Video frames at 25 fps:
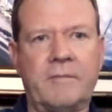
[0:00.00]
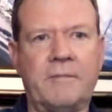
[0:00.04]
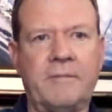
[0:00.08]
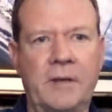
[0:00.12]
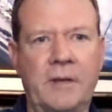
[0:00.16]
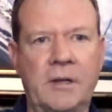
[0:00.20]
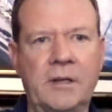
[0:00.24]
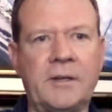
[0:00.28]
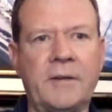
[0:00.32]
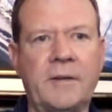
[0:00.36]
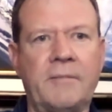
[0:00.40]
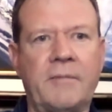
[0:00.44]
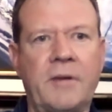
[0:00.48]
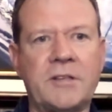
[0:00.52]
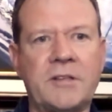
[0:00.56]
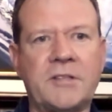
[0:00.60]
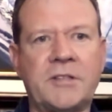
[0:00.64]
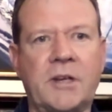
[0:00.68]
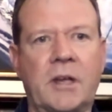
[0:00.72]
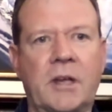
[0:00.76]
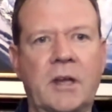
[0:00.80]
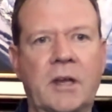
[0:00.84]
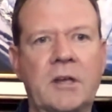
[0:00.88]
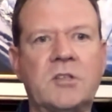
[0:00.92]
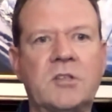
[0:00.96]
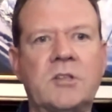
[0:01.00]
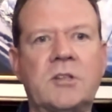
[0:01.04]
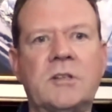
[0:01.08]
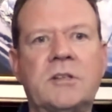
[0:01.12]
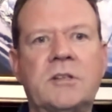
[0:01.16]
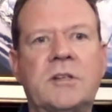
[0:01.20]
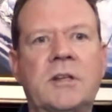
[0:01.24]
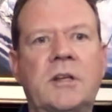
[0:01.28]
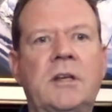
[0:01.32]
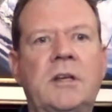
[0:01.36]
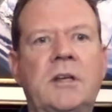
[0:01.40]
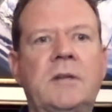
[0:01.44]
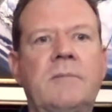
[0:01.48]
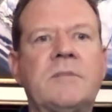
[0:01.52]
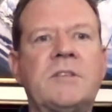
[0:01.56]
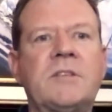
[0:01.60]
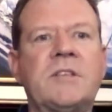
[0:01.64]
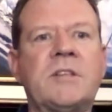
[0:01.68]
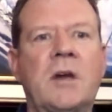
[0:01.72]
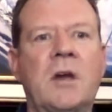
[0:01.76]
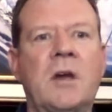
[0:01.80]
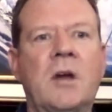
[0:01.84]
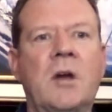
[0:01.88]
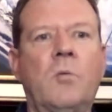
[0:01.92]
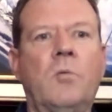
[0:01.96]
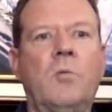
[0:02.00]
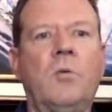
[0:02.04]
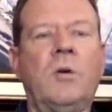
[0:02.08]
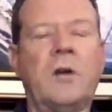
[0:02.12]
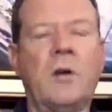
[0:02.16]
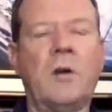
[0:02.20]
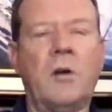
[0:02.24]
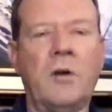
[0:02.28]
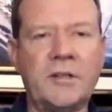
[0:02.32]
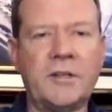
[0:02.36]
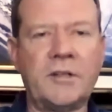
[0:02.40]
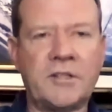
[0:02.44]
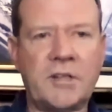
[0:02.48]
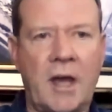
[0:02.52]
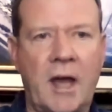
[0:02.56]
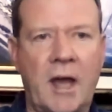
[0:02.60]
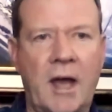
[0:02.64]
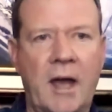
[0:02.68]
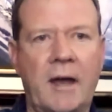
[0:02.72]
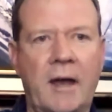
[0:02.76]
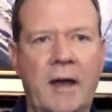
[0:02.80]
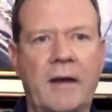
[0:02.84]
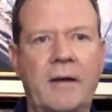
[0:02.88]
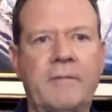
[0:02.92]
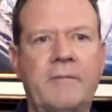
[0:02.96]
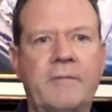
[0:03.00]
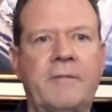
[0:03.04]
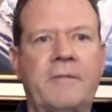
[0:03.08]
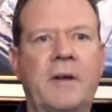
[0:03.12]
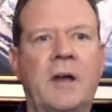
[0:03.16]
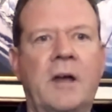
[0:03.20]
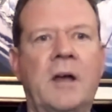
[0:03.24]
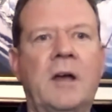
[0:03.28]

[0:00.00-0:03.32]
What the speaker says: investigation teams. We're going to have